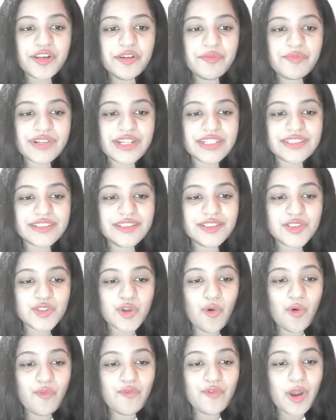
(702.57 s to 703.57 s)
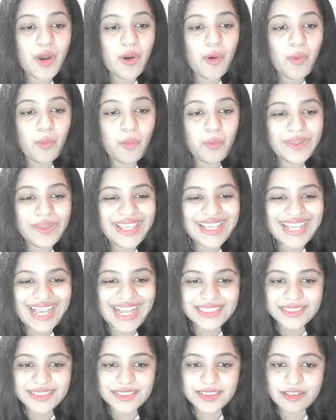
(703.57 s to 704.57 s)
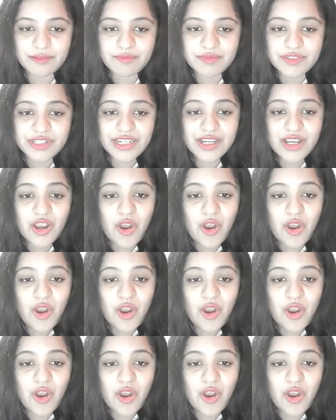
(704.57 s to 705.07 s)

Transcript: presence of weak antiseptic